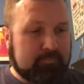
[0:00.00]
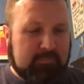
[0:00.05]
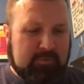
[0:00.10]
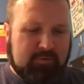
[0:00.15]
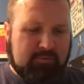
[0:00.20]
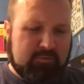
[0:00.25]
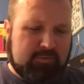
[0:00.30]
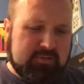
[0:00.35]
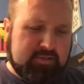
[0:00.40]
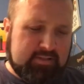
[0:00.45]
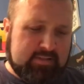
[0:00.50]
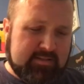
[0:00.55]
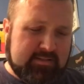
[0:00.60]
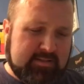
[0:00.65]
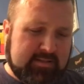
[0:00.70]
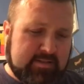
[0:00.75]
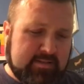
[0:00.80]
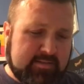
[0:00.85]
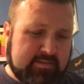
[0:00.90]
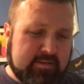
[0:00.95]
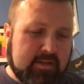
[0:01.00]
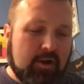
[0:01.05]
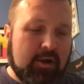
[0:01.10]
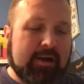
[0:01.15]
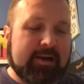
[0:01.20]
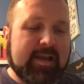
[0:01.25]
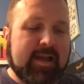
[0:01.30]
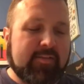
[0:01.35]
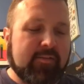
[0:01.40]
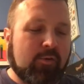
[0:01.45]
Was it in this? No, I
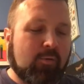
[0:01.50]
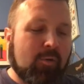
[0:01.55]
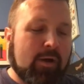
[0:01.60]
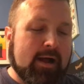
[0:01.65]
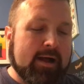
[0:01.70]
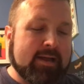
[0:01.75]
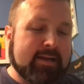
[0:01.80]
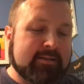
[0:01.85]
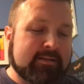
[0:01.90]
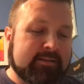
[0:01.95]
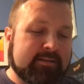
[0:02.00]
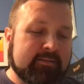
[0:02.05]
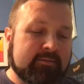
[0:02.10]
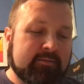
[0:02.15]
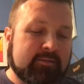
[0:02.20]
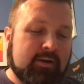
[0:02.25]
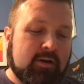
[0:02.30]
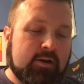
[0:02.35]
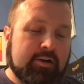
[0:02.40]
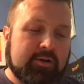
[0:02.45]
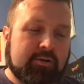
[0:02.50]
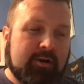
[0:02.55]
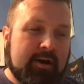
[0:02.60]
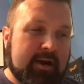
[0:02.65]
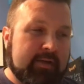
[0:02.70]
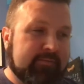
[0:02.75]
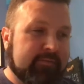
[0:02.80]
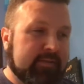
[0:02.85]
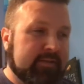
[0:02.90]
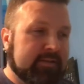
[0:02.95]
got the Y.A. Tittle
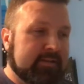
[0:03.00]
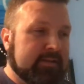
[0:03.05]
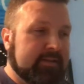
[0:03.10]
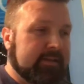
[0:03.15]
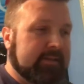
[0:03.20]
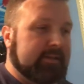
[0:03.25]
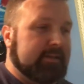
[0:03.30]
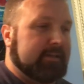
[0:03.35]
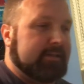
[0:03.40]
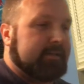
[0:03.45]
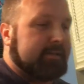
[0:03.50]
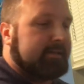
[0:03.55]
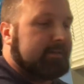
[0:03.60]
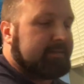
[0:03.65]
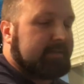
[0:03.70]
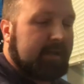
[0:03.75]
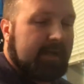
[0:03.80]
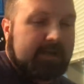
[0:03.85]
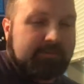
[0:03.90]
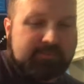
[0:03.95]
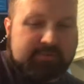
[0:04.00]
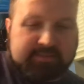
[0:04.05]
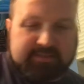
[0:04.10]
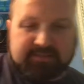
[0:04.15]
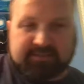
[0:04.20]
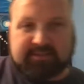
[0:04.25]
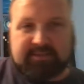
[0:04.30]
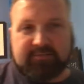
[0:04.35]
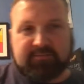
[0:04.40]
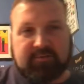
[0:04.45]
autograph in the top
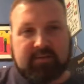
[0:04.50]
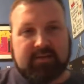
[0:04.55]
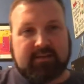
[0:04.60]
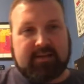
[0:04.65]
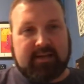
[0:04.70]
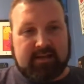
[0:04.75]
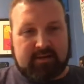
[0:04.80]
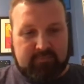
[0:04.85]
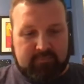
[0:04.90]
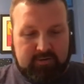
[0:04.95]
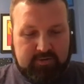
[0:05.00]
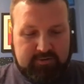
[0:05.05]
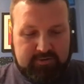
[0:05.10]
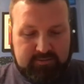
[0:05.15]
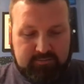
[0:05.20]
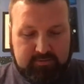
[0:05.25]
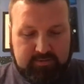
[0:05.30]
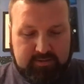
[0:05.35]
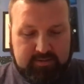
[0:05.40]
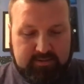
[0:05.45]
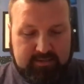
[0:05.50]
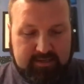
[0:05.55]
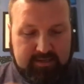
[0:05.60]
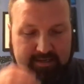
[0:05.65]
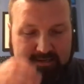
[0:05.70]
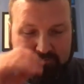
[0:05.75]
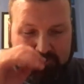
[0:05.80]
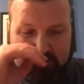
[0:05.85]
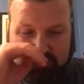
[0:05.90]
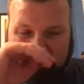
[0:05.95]
65th anniversary. I
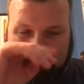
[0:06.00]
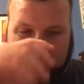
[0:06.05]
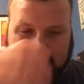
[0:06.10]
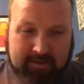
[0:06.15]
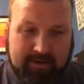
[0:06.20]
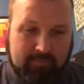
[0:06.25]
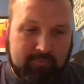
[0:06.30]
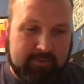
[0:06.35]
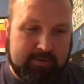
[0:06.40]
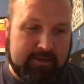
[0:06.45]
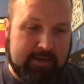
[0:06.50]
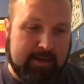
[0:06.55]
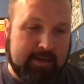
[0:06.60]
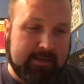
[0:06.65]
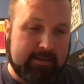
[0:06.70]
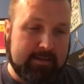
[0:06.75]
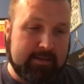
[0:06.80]
have to show that one night.